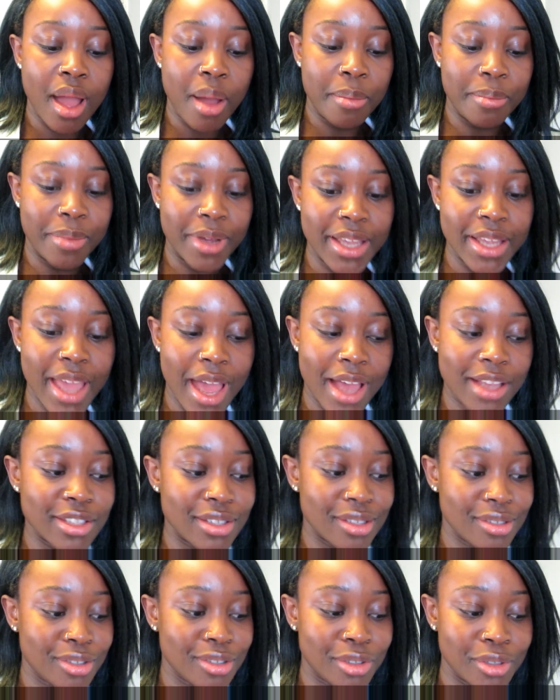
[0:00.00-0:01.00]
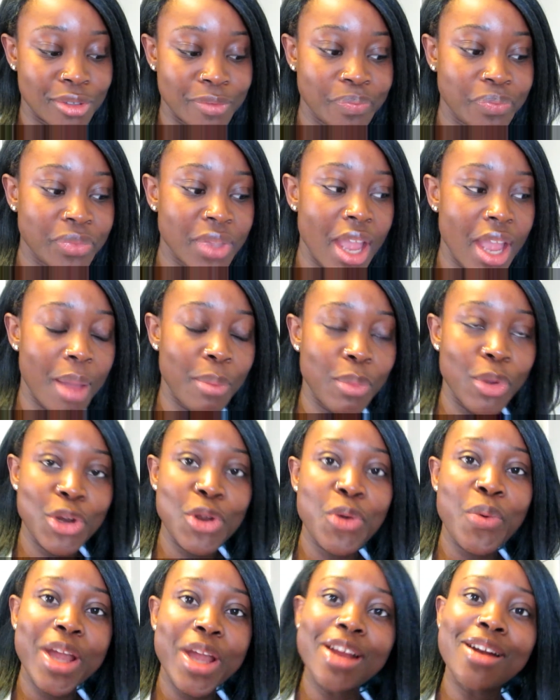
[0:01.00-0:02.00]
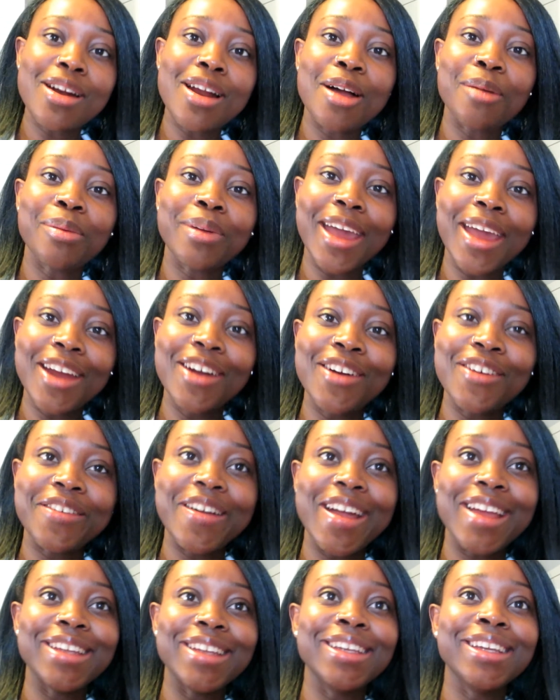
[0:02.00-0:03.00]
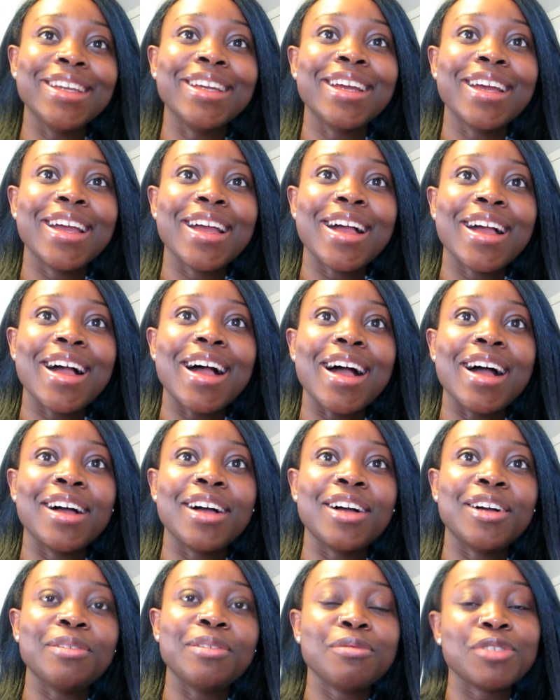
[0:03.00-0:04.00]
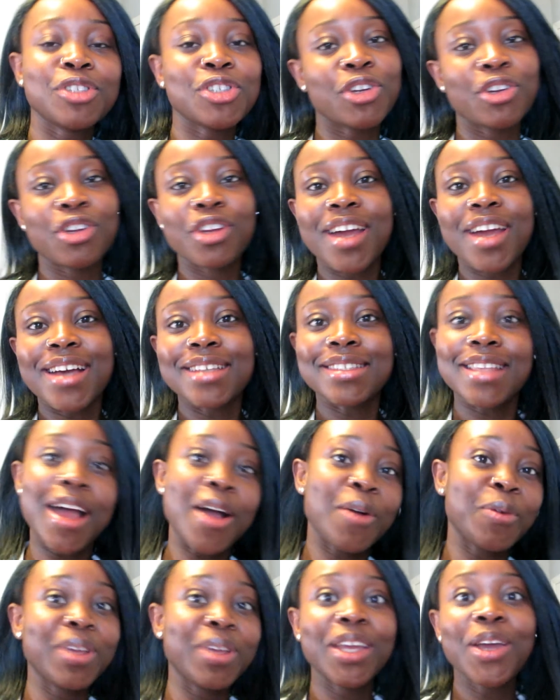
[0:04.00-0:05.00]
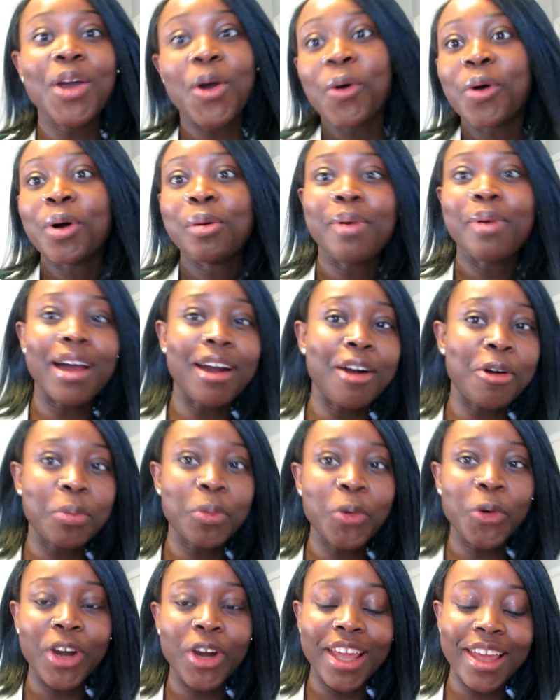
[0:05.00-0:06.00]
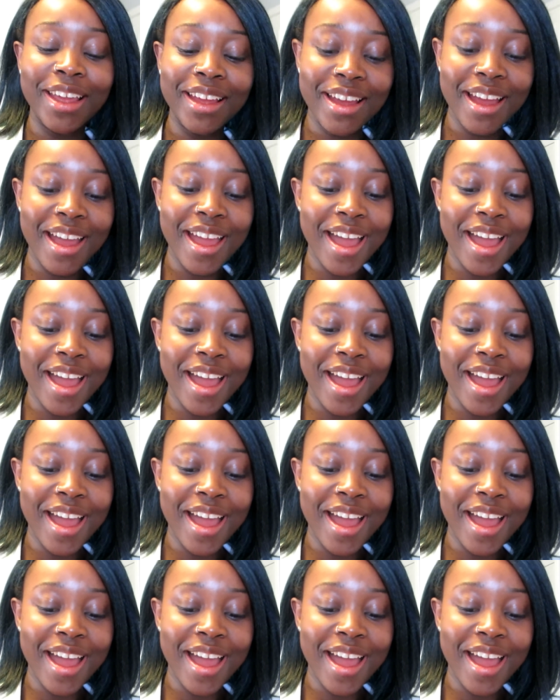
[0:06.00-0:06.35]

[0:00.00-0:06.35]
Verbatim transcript: But yeah, so I'm gonna wake her up, get her ready, show you guys how we go about our morning.